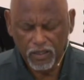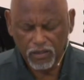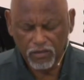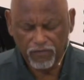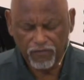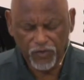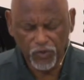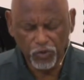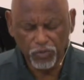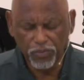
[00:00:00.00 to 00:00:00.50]
the
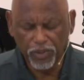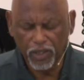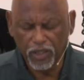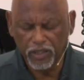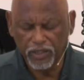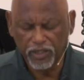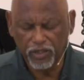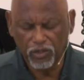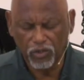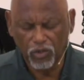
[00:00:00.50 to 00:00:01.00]
flu
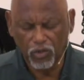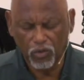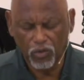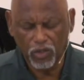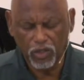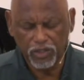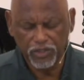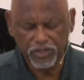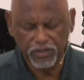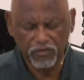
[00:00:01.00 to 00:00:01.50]
bug, dear
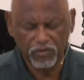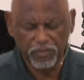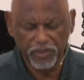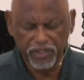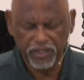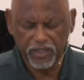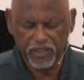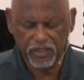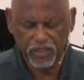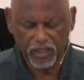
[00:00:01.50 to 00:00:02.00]
Lord, she would
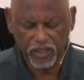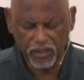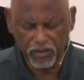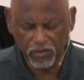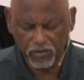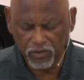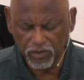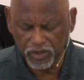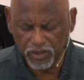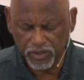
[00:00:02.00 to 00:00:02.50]
be just
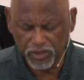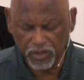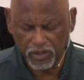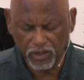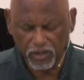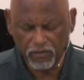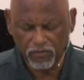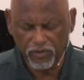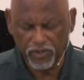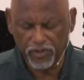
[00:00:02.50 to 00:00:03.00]
healed and
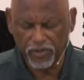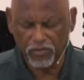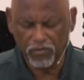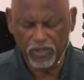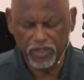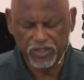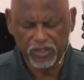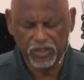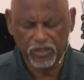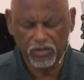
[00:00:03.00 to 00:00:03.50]
delivered, and the
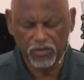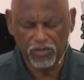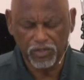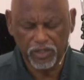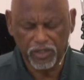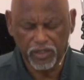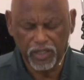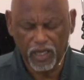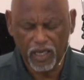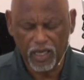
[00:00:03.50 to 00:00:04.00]
rest of
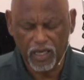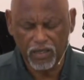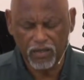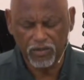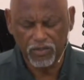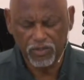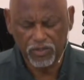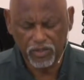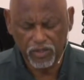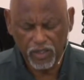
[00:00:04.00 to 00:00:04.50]
those in the
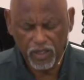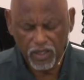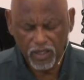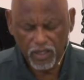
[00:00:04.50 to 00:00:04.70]
house.